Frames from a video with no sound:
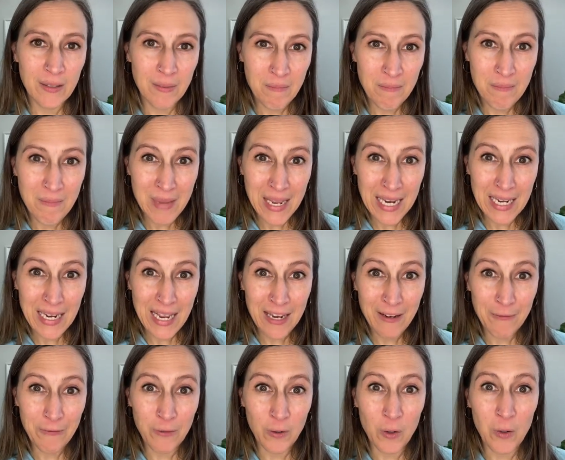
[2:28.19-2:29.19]

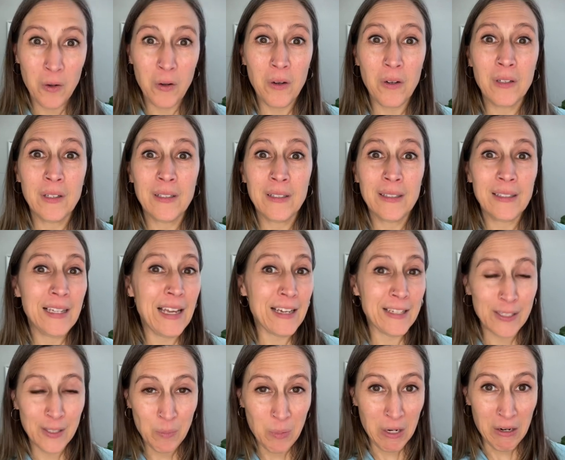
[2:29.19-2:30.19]
meaningful
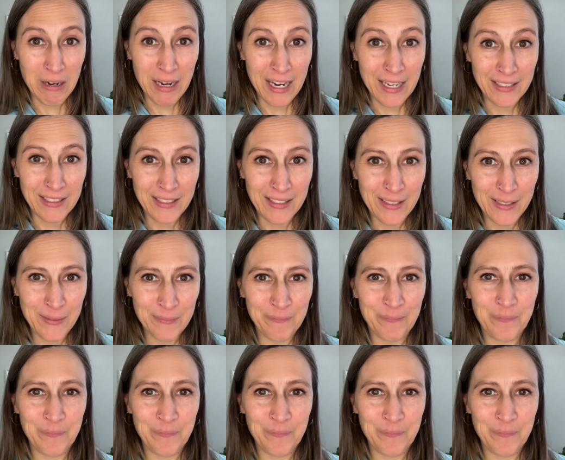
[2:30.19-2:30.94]
experience.